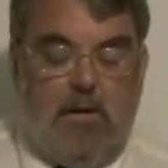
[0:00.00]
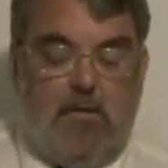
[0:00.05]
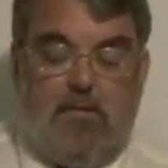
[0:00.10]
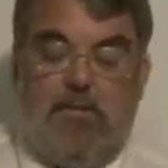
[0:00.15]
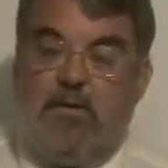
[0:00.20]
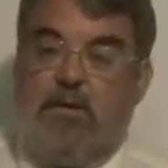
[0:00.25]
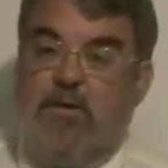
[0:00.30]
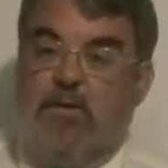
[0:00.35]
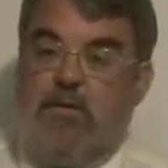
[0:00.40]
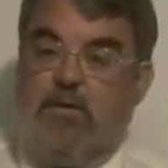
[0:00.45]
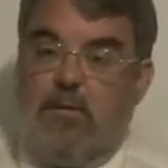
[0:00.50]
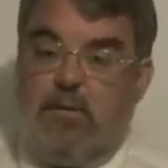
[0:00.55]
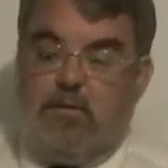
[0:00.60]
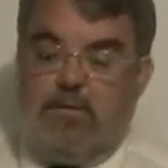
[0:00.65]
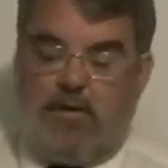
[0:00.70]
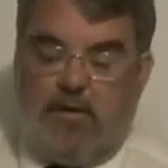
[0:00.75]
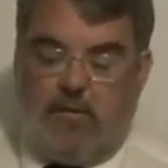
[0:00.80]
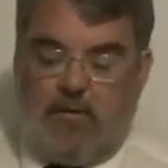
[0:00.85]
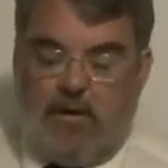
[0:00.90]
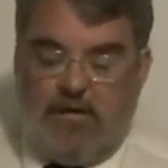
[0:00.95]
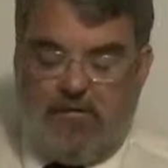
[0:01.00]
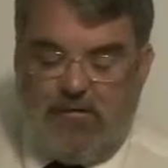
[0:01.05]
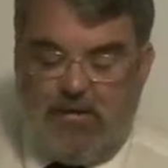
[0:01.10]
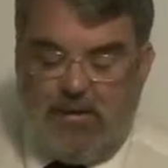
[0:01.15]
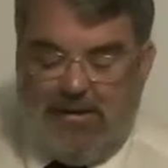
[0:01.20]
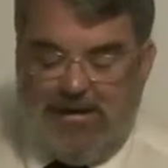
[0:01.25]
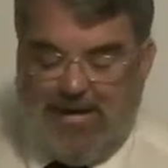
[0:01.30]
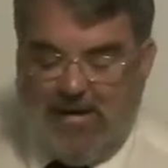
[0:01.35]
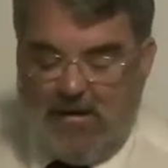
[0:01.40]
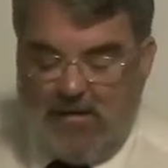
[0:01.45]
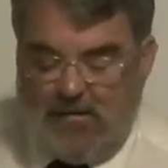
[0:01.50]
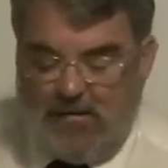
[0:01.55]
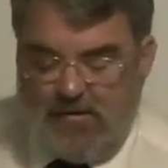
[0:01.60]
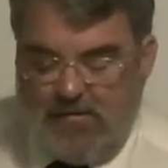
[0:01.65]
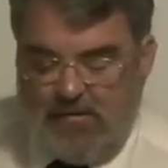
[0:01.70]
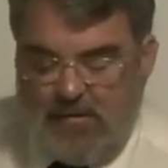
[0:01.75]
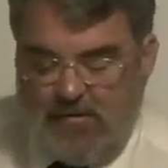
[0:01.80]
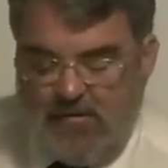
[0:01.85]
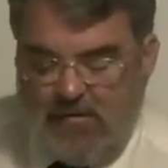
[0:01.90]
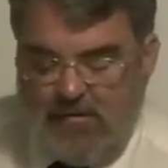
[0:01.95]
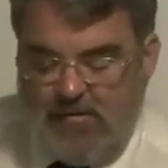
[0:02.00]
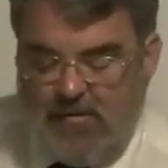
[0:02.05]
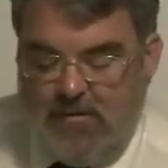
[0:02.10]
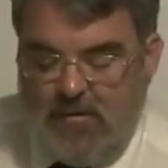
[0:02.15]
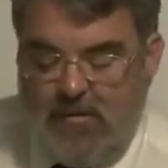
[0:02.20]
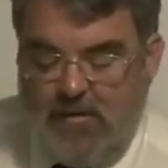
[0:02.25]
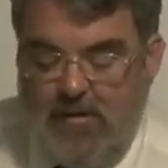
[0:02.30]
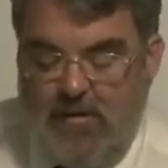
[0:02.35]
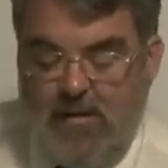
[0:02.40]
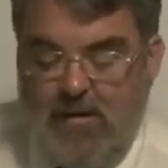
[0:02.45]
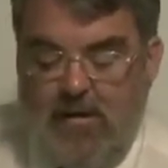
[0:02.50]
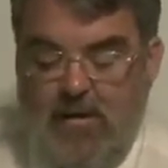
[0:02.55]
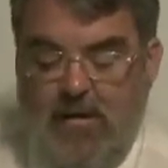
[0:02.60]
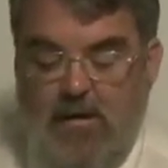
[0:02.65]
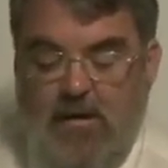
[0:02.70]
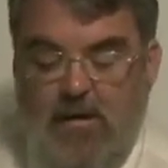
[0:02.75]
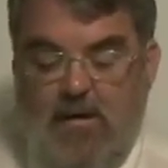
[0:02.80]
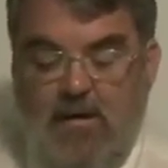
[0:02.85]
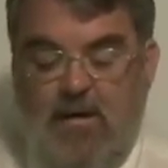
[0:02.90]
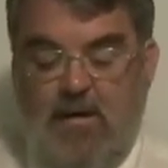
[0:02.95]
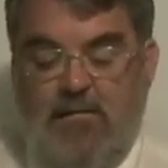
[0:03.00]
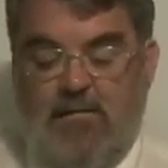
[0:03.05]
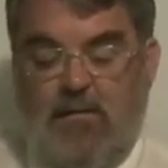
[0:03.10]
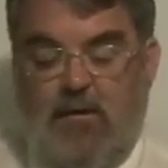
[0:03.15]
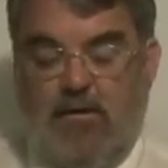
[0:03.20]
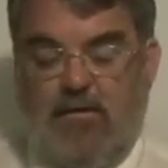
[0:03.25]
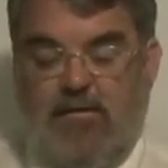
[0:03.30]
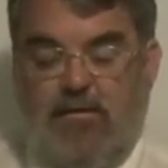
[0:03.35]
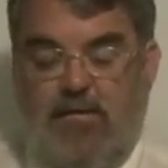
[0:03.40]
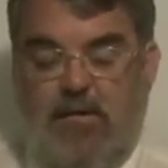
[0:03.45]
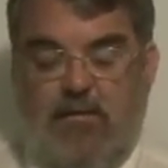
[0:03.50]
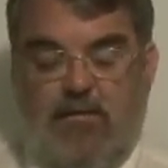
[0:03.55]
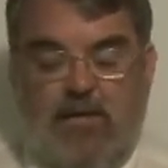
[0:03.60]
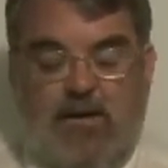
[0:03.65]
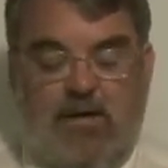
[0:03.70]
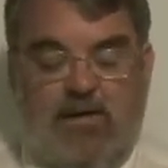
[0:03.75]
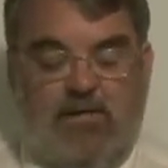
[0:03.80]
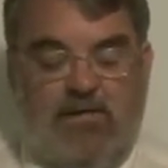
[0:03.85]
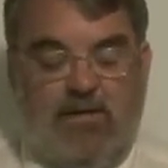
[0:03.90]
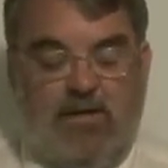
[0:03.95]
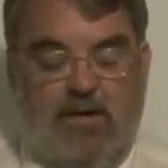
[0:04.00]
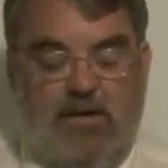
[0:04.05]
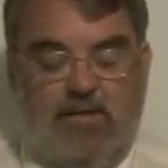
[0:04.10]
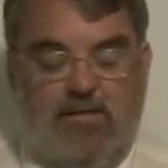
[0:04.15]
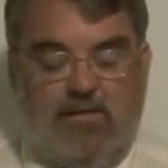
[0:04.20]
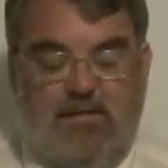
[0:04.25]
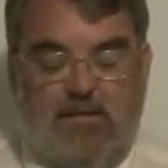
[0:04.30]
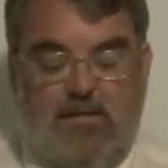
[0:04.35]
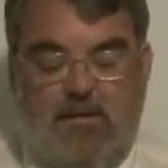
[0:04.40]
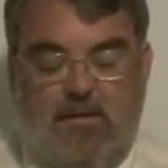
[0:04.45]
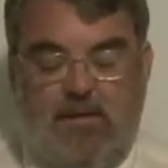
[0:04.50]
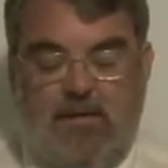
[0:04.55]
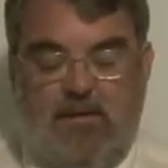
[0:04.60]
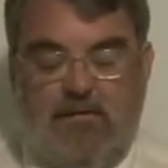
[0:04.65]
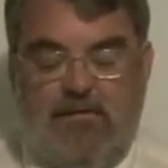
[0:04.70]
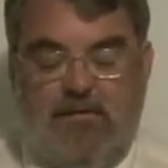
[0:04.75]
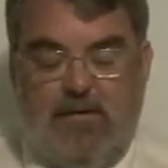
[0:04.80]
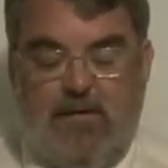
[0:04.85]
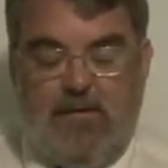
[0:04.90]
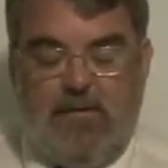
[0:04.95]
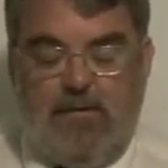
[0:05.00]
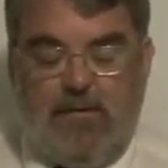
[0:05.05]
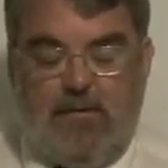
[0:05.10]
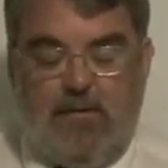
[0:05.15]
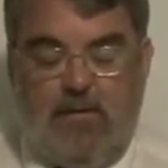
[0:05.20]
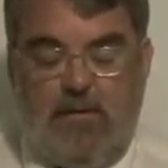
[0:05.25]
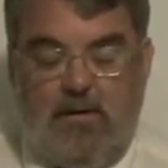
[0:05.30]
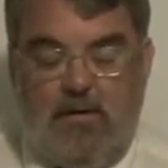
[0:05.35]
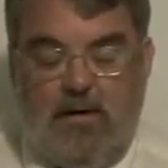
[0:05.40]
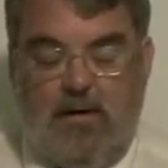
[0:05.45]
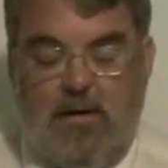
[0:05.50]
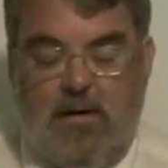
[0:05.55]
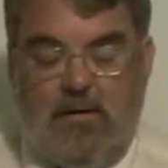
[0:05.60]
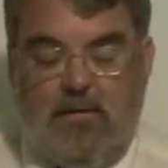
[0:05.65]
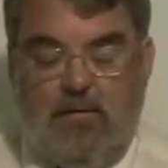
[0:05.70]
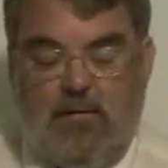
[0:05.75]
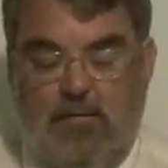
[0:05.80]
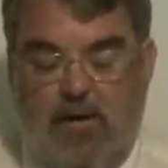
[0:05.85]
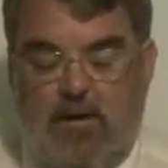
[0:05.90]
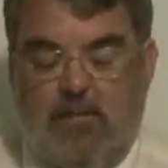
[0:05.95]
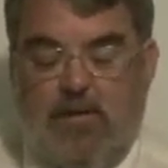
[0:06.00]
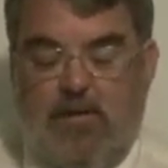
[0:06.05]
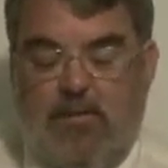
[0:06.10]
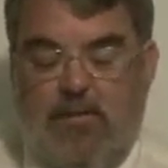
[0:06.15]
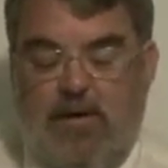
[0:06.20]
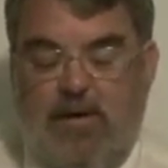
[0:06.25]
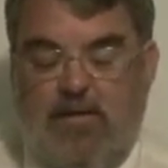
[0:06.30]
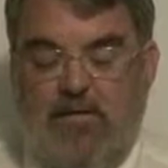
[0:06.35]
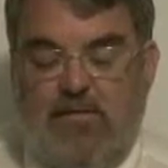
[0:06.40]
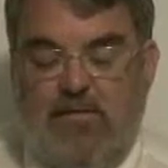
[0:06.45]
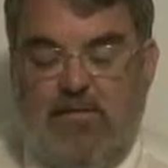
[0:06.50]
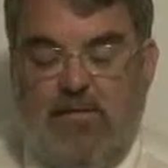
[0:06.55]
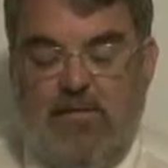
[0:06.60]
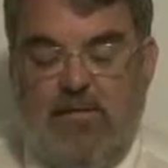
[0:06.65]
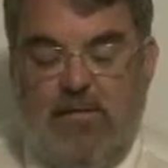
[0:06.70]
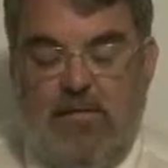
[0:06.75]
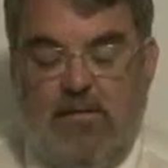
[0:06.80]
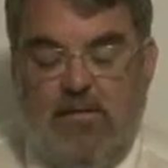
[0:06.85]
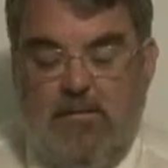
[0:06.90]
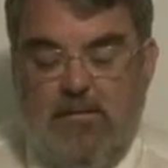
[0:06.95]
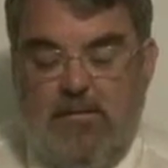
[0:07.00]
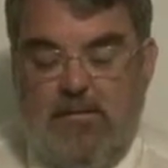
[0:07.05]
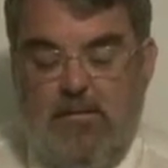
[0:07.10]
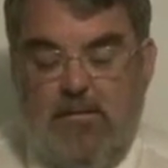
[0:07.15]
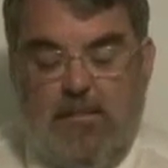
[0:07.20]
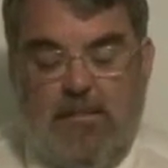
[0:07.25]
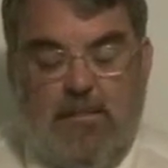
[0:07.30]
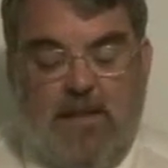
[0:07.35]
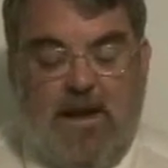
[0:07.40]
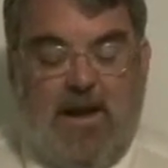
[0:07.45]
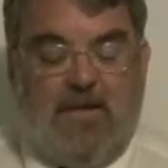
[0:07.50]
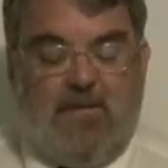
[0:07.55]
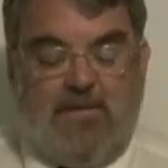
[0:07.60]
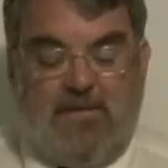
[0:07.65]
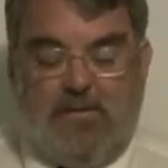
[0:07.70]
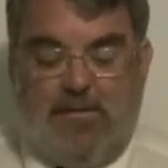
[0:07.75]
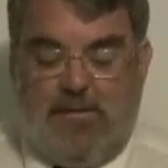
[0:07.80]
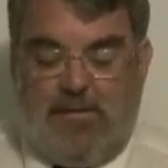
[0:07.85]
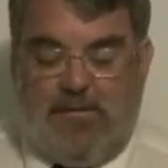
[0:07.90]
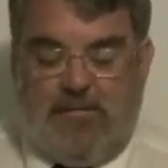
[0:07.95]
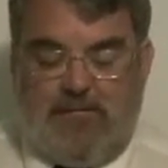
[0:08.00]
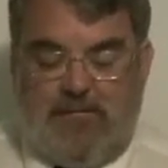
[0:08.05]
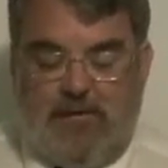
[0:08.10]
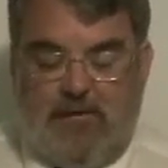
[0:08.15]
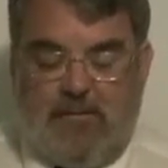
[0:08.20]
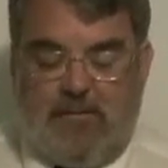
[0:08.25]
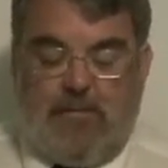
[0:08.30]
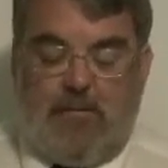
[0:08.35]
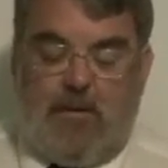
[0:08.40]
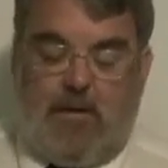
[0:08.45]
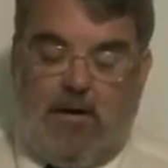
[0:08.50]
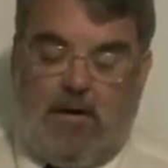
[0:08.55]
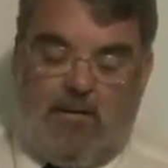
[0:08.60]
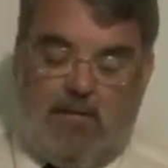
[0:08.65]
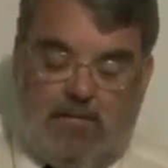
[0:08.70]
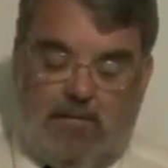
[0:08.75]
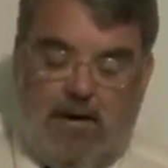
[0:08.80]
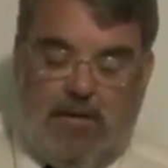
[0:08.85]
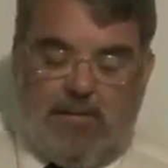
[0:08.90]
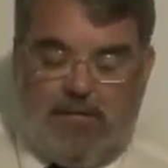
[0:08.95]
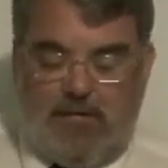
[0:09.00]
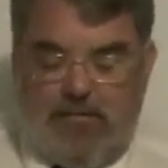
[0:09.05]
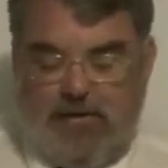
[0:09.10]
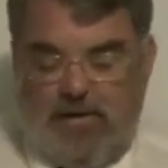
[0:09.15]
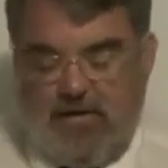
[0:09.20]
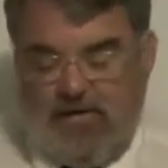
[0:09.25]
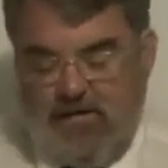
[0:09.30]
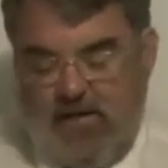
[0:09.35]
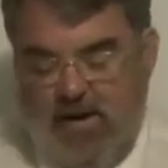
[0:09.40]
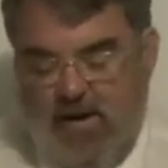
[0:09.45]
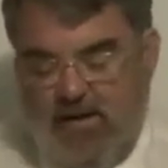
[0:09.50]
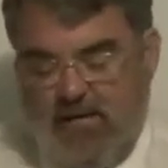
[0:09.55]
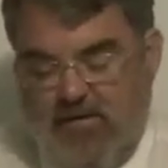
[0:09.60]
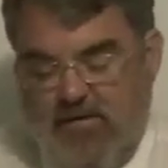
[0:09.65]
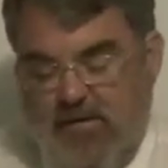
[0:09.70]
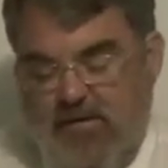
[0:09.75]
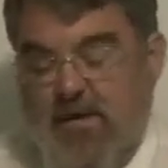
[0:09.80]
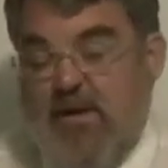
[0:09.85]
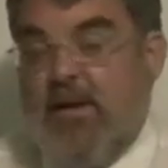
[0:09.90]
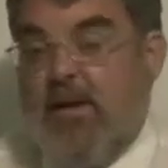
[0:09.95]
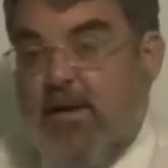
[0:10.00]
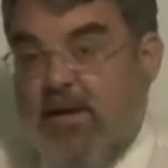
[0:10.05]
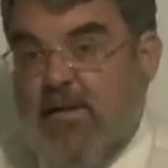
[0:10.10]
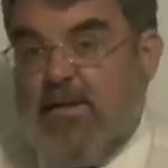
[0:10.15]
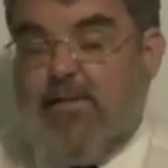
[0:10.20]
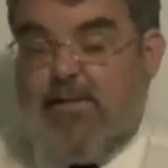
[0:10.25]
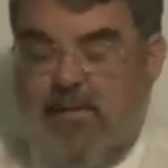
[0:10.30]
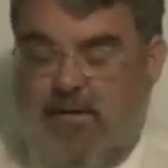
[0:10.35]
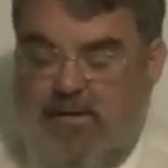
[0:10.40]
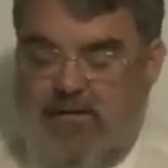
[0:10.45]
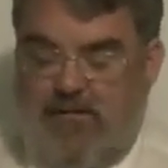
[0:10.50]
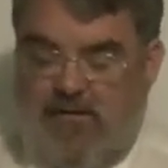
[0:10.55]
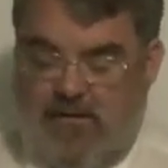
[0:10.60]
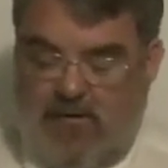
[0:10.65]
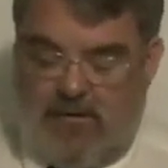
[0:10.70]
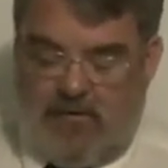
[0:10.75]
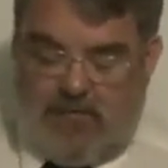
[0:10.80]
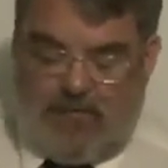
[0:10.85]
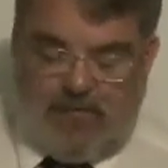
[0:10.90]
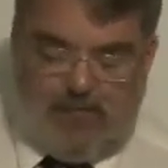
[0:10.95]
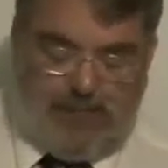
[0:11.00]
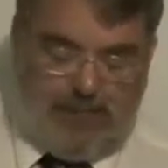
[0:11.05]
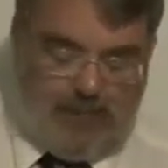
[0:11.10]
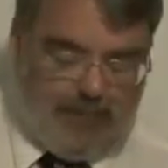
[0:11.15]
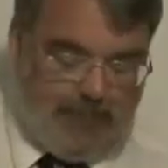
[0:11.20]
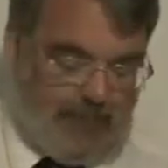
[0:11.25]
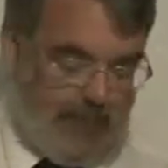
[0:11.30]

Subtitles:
When you do a regression analysis of larceny rates as dependent variable on robbery rates, as dependent variable on the robbery rates as the independent variable,